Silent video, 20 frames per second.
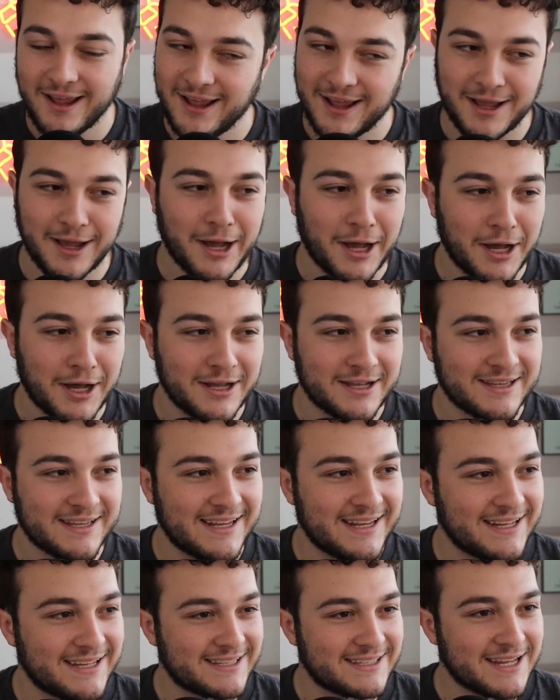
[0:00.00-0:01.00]

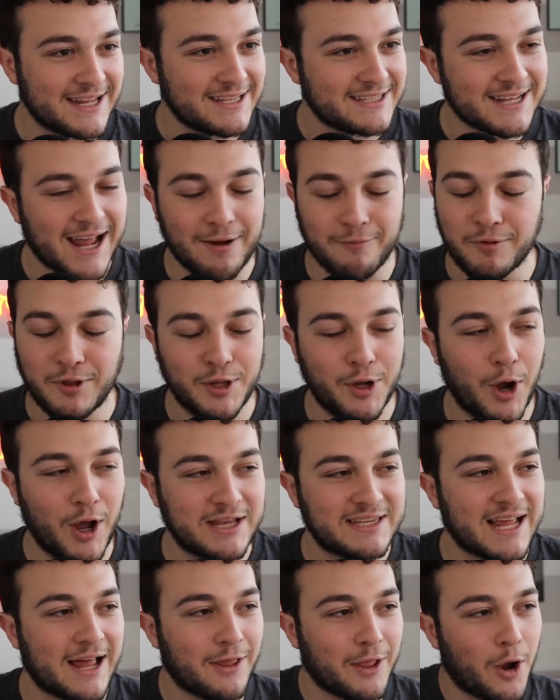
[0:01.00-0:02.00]
It's not
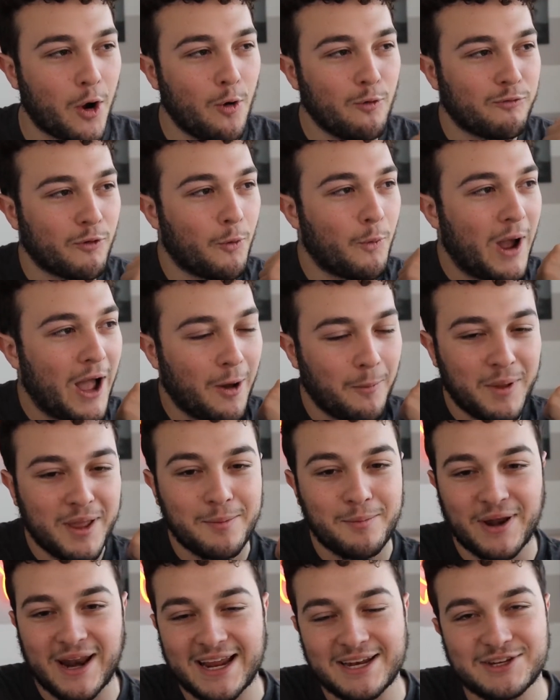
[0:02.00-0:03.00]
like overwhelming, but
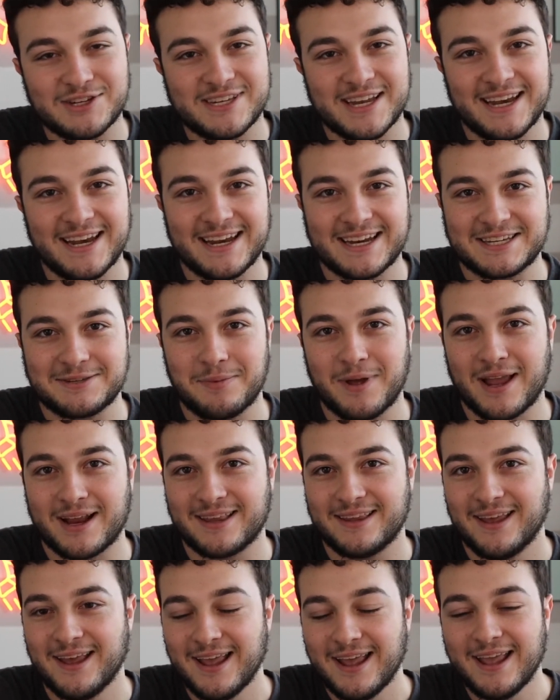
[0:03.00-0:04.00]
I just didn't expect
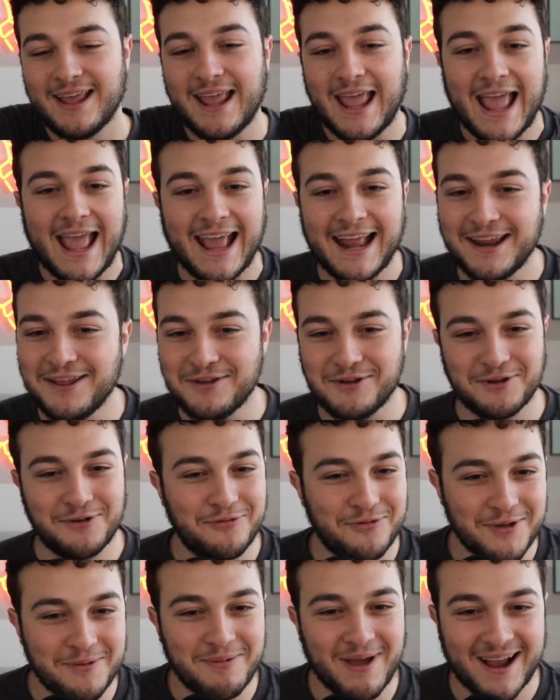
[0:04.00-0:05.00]
any good
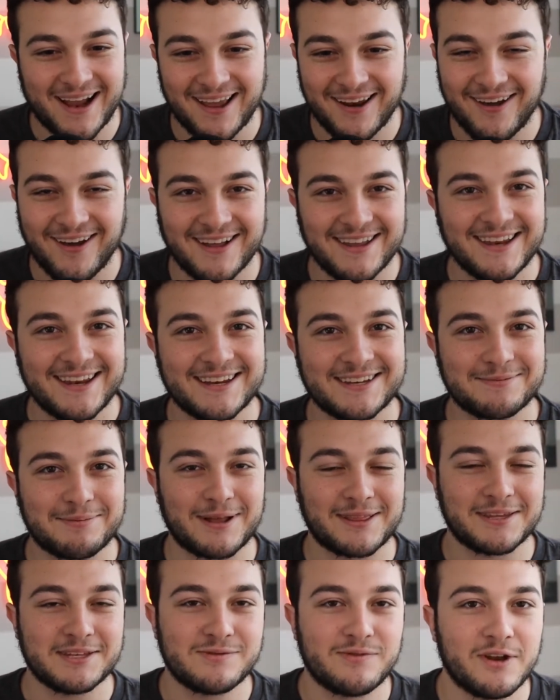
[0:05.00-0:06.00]
feedback at all. I didn't expect
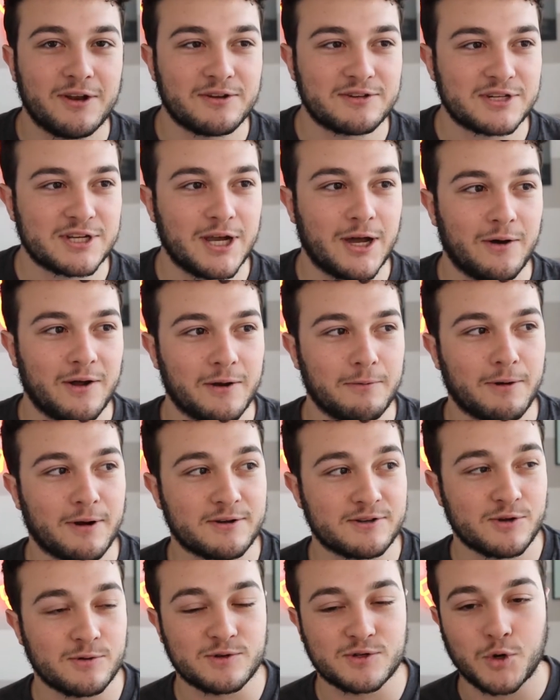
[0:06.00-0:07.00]
these videos to go anywhere. So
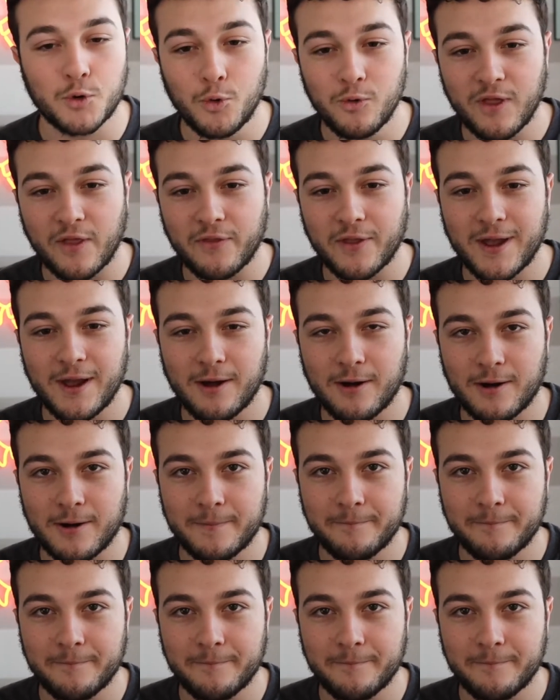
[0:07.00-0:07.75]
it's cool that they are.